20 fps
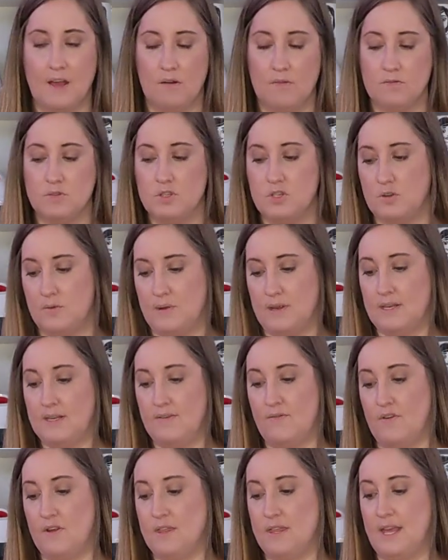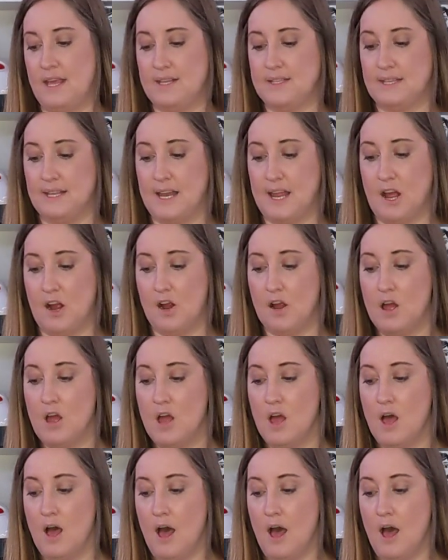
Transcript: you know, doing different things in here.